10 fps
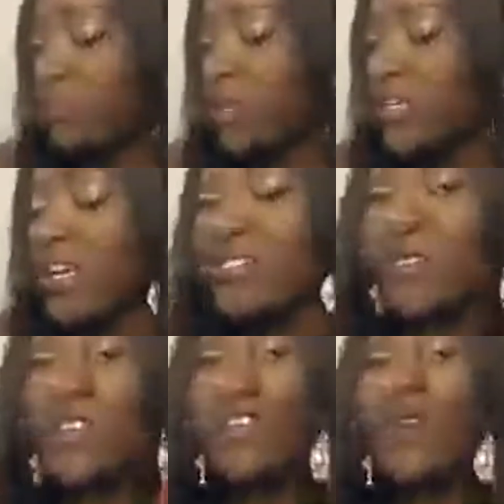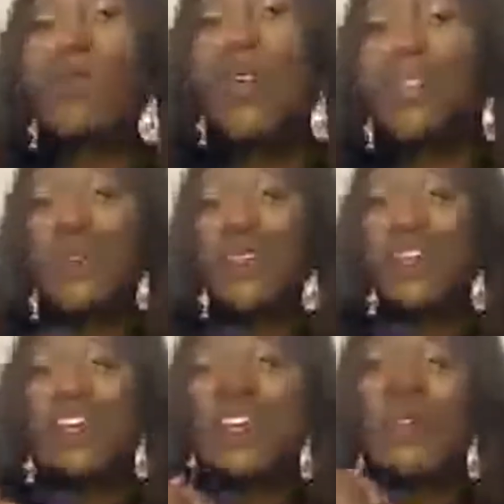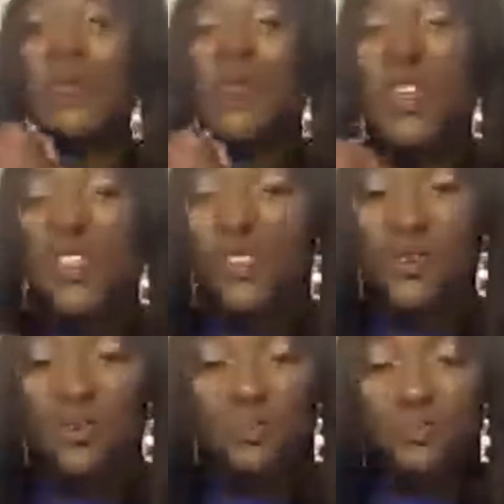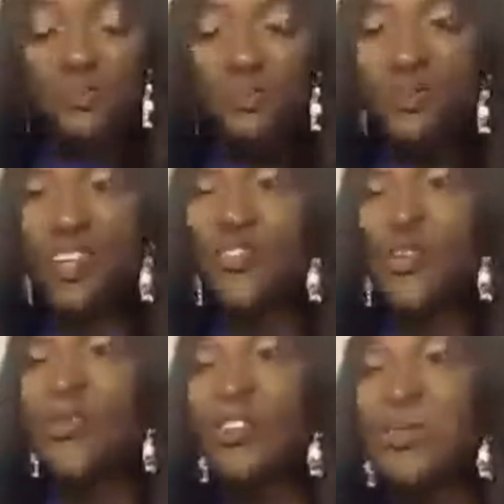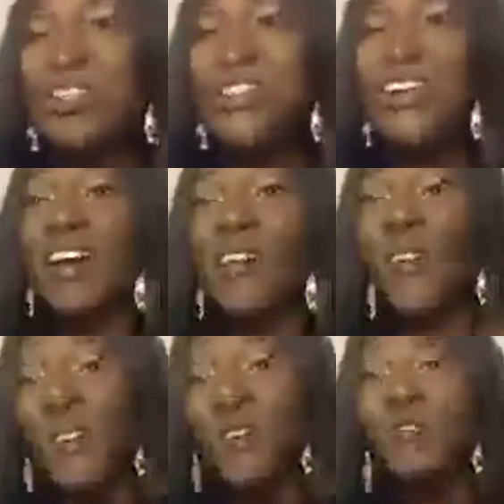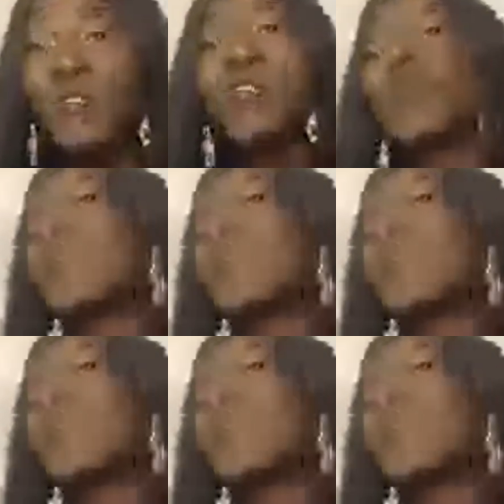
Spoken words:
Yeah, so if you're with me, say with you. If you're with me, say I got you, or